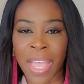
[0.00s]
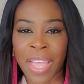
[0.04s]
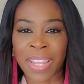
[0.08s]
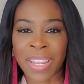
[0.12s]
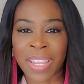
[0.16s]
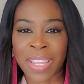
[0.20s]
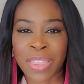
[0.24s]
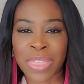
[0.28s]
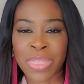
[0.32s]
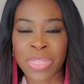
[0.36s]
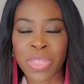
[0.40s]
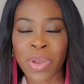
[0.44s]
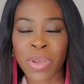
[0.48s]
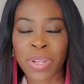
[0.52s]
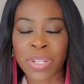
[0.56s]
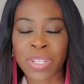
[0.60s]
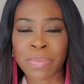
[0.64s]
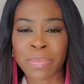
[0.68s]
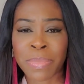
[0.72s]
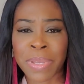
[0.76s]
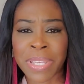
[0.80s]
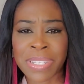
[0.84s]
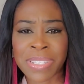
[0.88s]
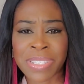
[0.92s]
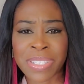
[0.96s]
And I thought to
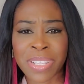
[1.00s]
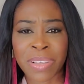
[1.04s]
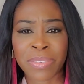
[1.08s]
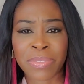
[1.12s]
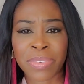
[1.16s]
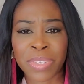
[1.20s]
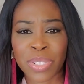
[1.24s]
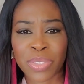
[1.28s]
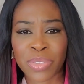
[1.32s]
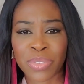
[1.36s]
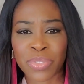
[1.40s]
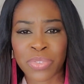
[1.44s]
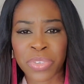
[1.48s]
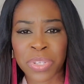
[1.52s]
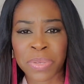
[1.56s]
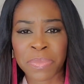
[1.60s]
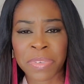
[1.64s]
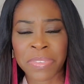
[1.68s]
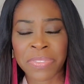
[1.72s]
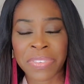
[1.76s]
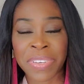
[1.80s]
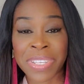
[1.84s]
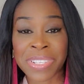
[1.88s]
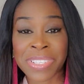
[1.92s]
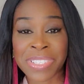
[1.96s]
myself in the dream,
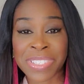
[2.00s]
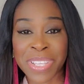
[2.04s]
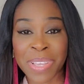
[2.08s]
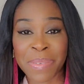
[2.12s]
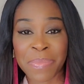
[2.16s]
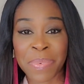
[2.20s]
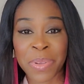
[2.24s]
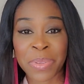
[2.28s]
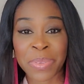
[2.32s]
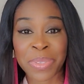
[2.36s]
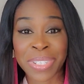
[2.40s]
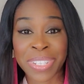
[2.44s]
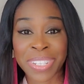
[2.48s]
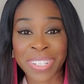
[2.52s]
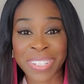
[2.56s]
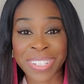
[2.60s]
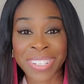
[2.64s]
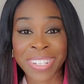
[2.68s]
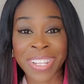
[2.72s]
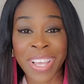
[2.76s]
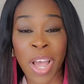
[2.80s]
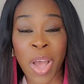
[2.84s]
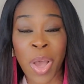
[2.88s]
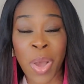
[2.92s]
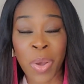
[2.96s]
if I step out
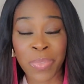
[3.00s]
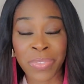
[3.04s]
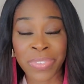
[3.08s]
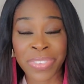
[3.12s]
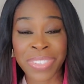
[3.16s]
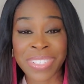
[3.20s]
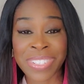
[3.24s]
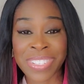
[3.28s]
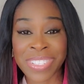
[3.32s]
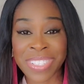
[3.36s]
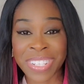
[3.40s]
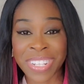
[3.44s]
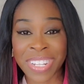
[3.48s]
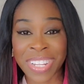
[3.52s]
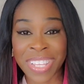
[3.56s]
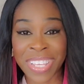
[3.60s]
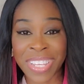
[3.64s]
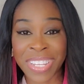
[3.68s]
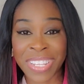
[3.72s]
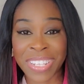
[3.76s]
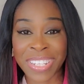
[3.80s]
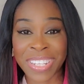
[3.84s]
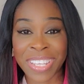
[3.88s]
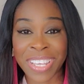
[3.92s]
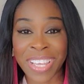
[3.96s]
of this
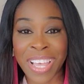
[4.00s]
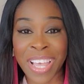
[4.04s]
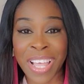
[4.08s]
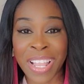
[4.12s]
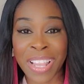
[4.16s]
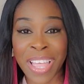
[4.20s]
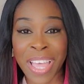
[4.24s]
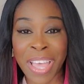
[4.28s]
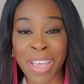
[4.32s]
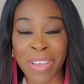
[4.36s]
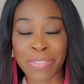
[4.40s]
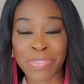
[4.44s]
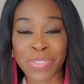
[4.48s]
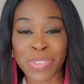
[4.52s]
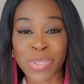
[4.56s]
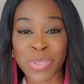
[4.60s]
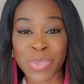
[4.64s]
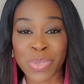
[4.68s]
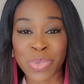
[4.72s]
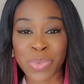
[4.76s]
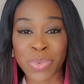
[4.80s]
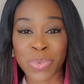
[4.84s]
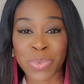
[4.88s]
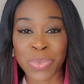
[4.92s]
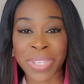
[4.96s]
line, I'll have
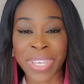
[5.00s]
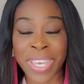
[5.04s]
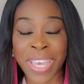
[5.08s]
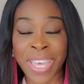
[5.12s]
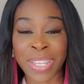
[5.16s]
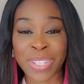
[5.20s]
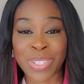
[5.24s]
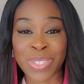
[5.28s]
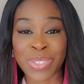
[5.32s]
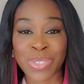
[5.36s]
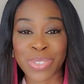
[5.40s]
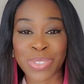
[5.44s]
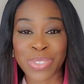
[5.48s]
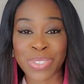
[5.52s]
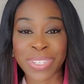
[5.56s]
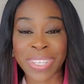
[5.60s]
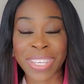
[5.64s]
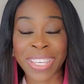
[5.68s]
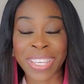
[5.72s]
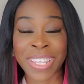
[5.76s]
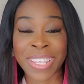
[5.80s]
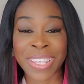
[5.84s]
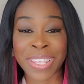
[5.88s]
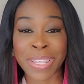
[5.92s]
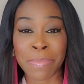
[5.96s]
to
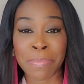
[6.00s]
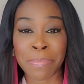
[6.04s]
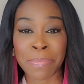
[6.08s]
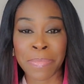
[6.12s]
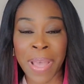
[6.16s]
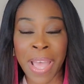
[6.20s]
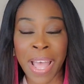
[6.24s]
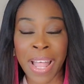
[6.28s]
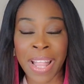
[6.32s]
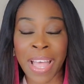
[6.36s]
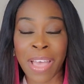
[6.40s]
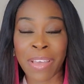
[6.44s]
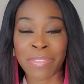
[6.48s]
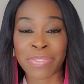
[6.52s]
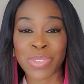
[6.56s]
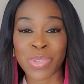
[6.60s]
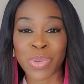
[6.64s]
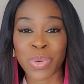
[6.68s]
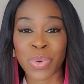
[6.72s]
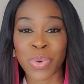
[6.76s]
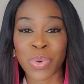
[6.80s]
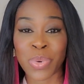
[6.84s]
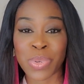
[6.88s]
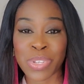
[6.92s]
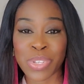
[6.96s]

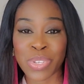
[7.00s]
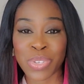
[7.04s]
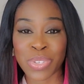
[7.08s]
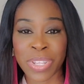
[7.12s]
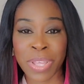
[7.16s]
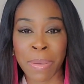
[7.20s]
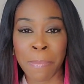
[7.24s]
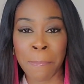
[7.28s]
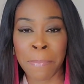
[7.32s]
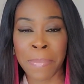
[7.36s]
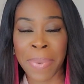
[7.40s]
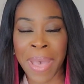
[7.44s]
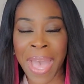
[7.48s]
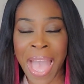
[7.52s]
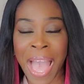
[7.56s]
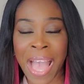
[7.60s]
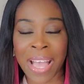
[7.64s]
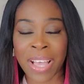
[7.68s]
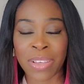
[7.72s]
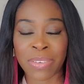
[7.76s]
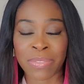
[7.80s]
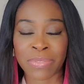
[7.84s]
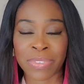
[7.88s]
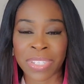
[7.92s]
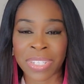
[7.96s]
go to the
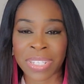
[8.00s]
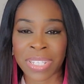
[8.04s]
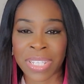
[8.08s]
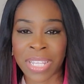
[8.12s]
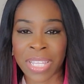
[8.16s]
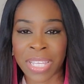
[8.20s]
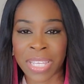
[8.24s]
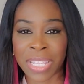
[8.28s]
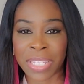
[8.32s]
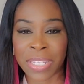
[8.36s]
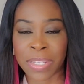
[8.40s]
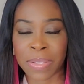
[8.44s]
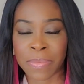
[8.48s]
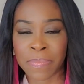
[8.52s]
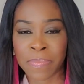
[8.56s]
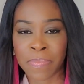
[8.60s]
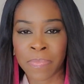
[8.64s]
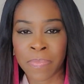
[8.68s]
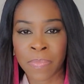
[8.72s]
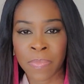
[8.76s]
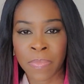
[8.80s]
back of the line.